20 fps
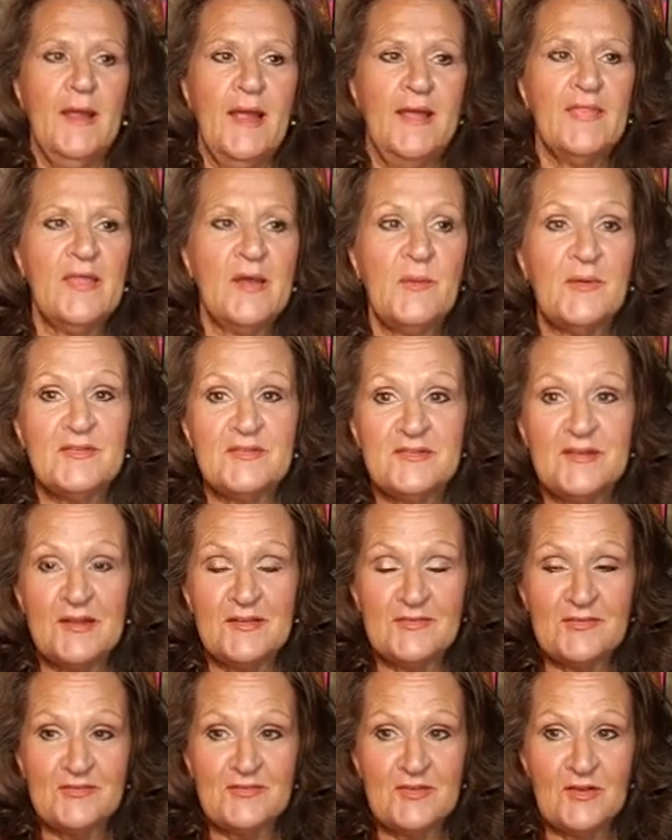And that wasn't
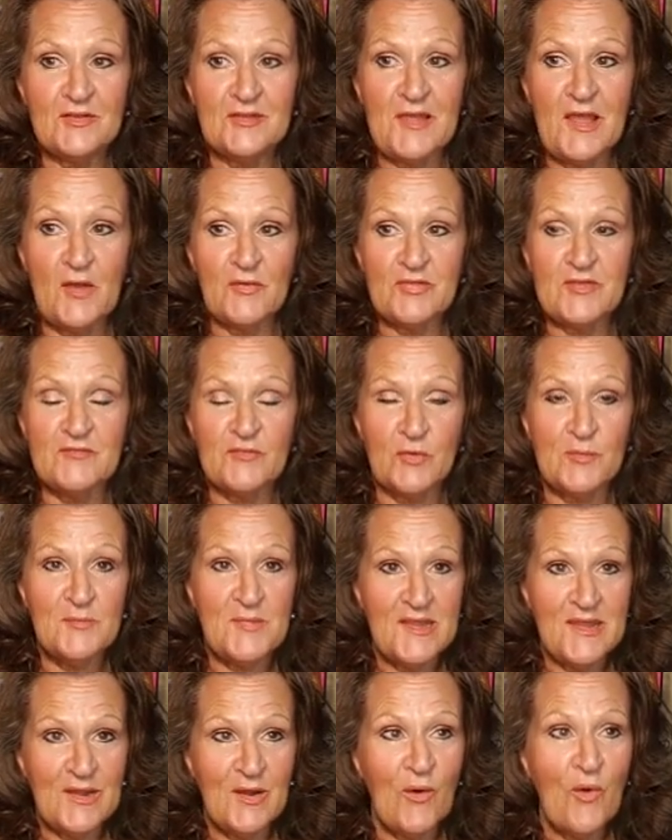necessarily healthy for
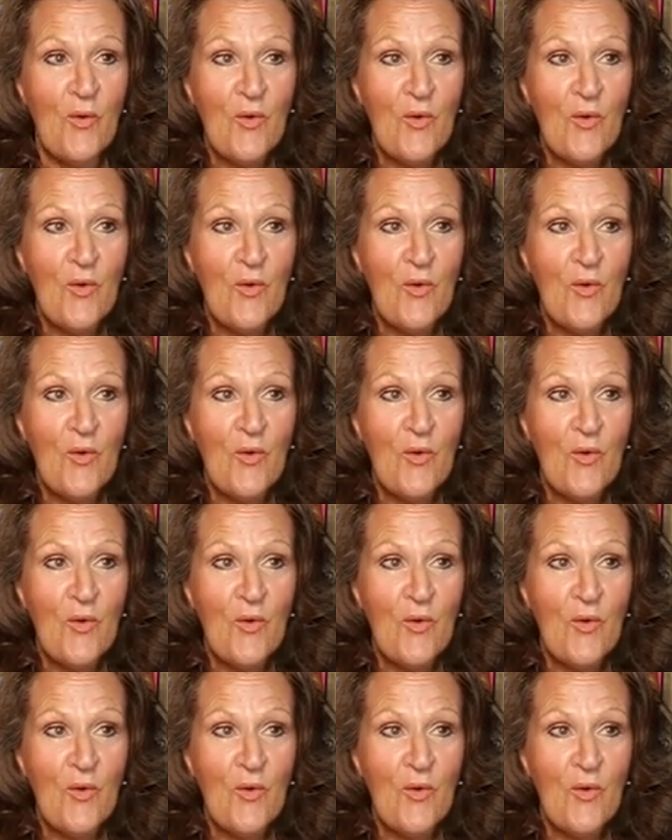me